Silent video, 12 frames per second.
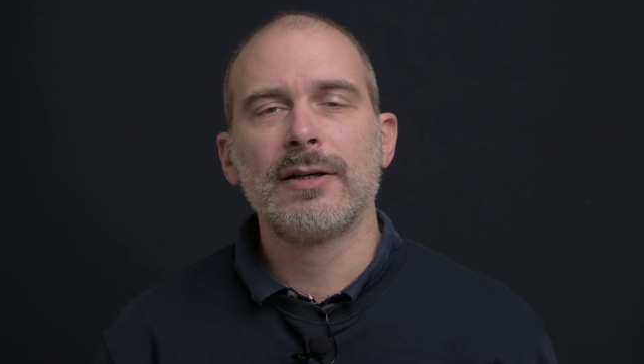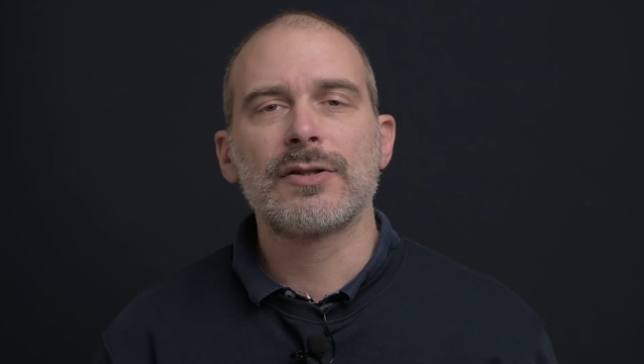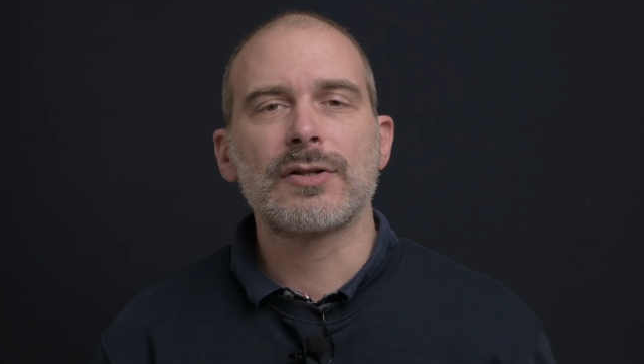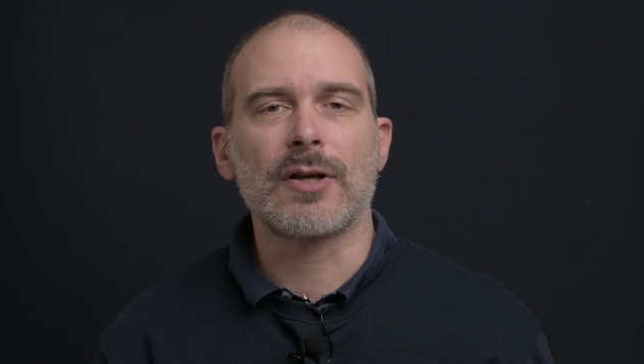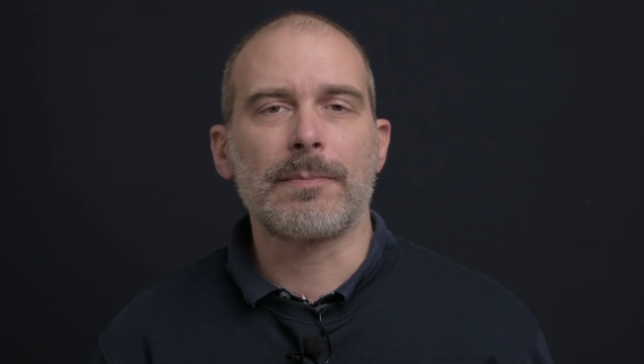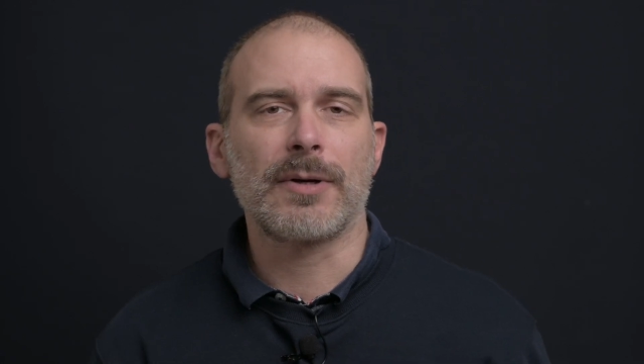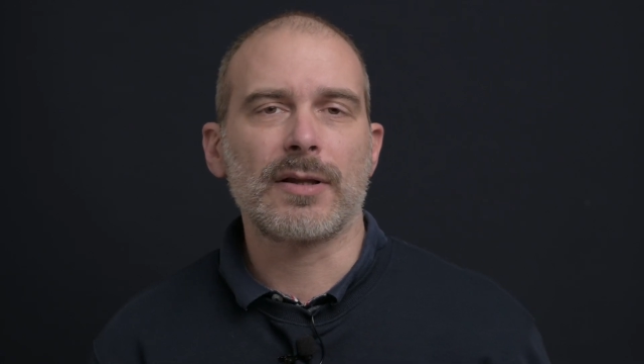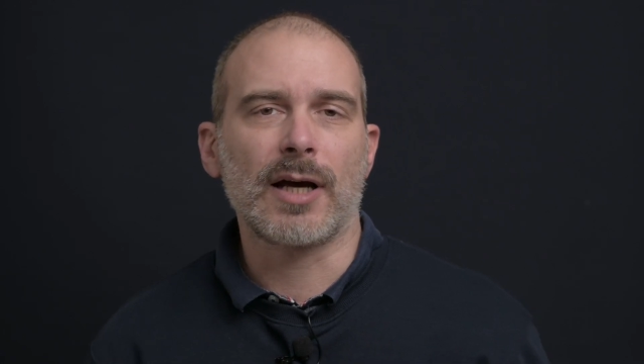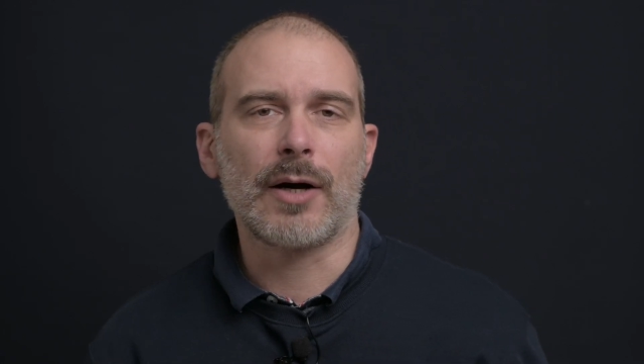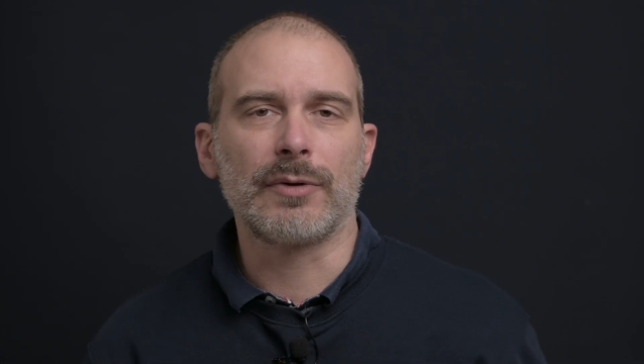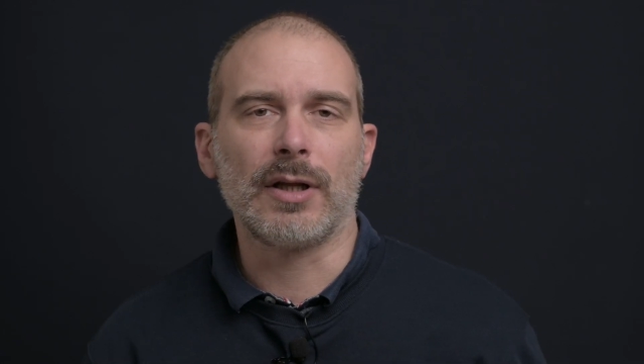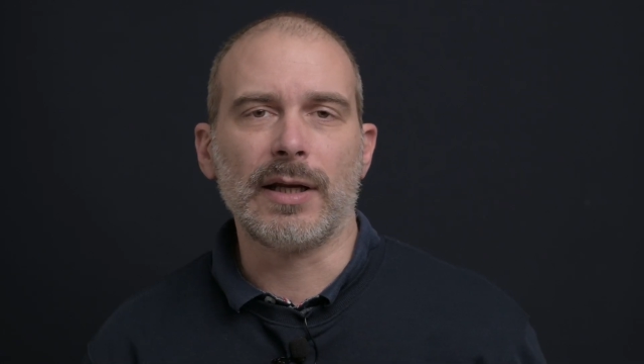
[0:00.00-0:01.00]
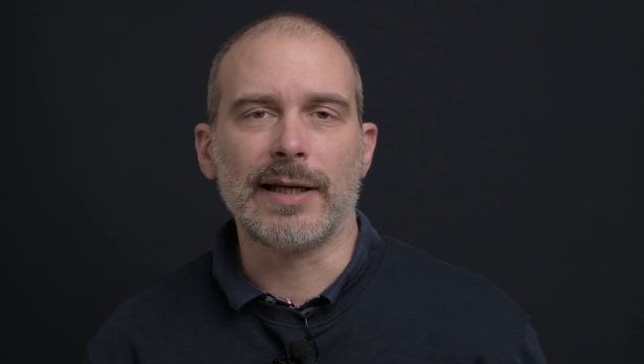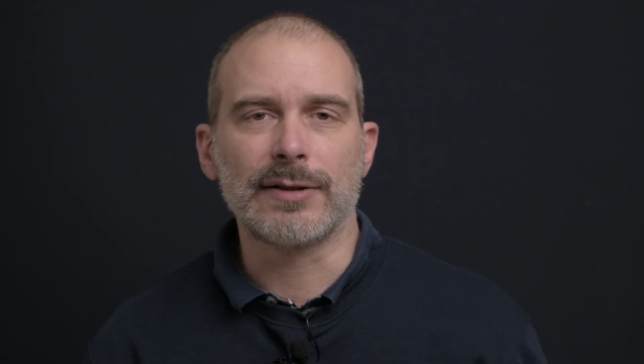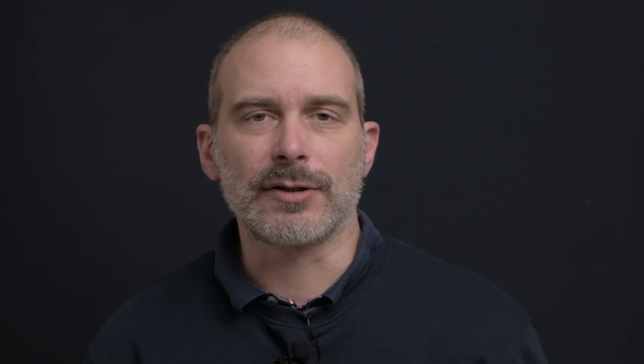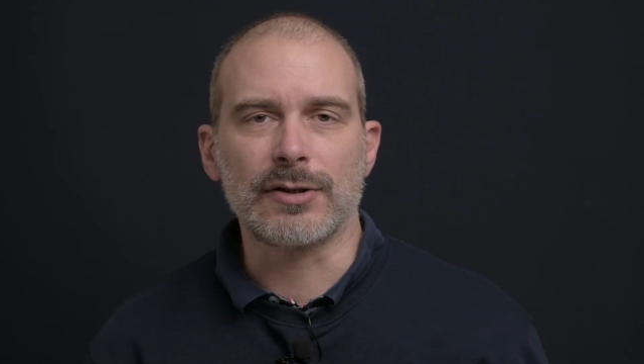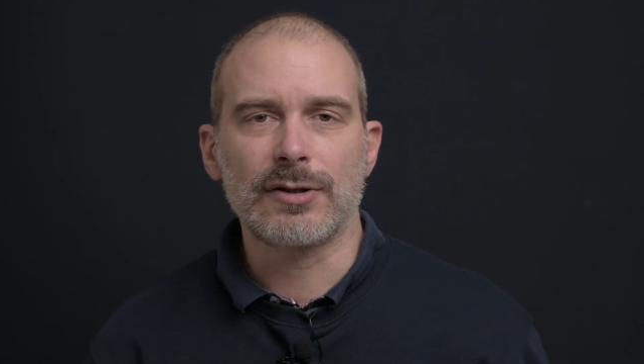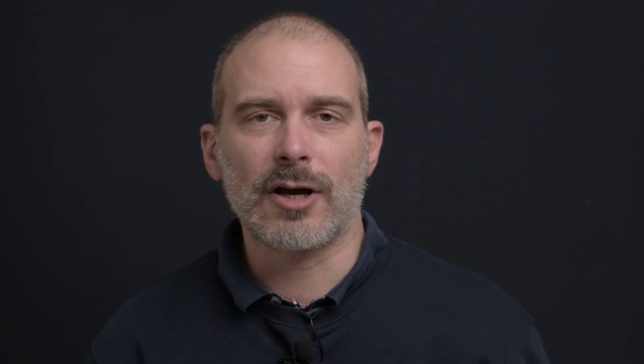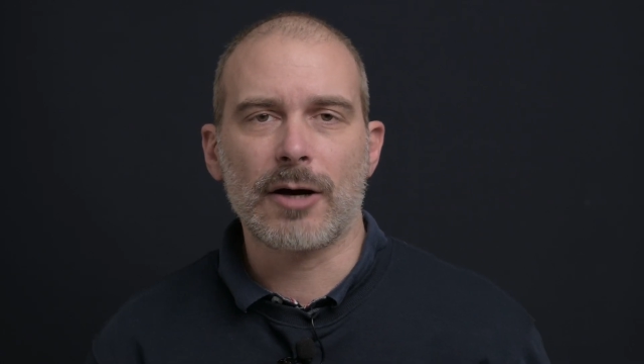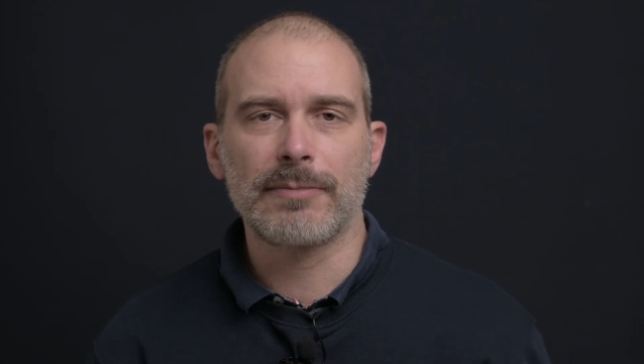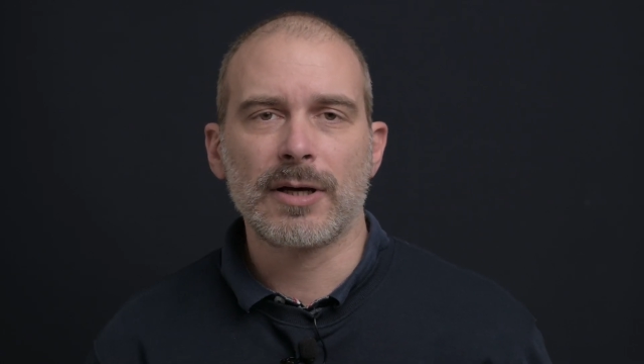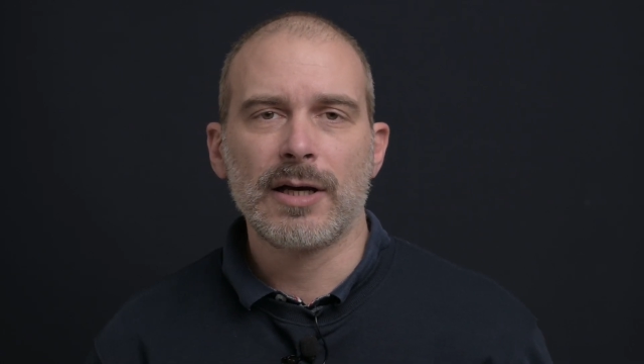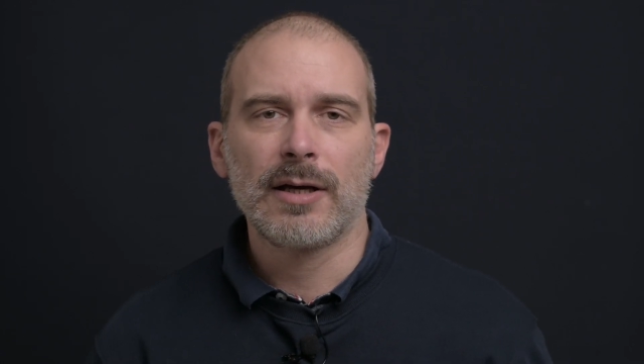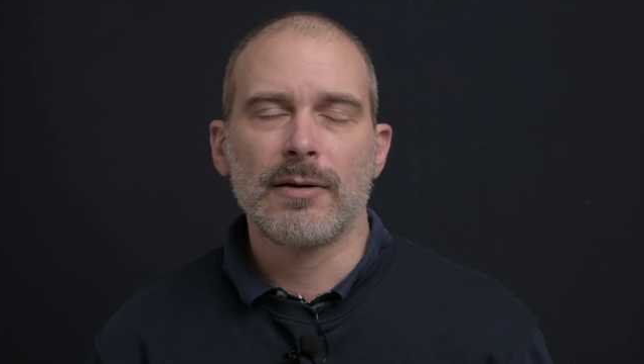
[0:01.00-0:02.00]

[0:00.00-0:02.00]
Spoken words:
stopping down the lens a stop